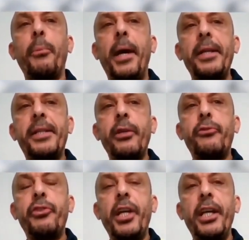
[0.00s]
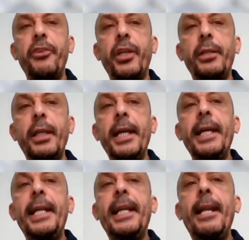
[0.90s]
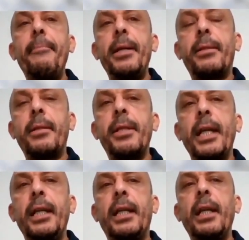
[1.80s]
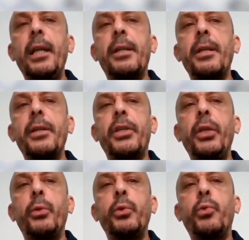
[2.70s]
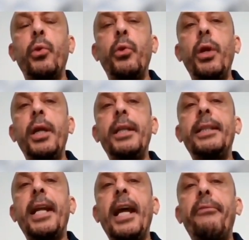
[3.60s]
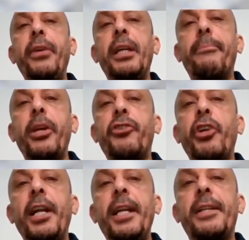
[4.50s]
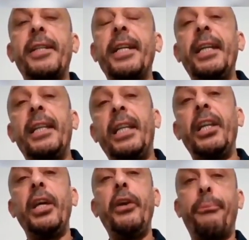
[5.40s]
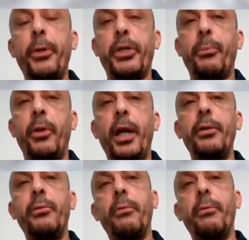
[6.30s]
Optimize the oxygenation, limit the increase in CO2, driving pressure less than 18 if possible.